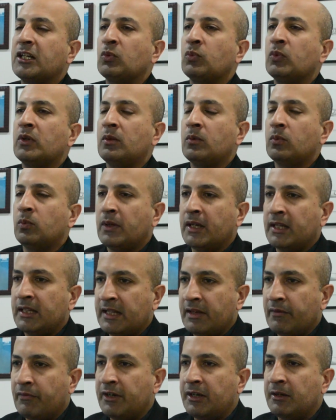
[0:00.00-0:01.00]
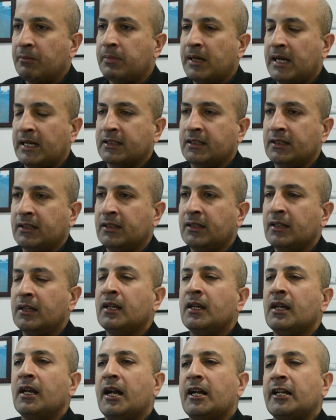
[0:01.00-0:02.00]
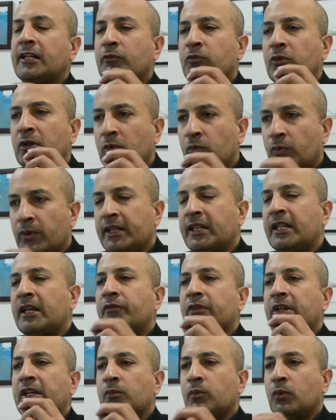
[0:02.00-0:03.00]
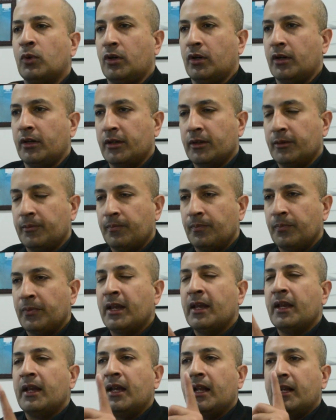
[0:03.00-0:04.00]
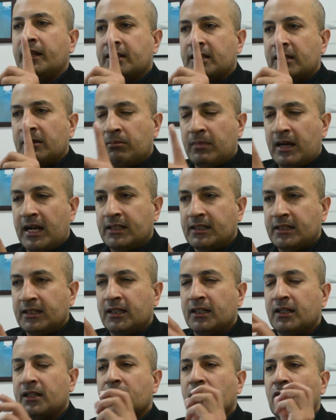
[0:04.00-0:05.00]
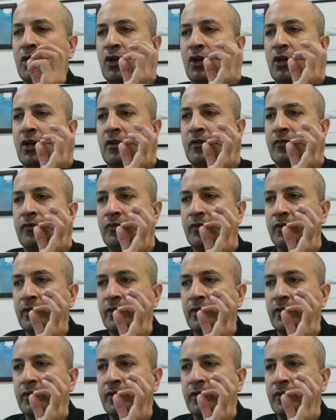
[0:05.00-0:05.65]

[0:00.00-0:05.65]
you will win every battle and you will win every war. It's a matter of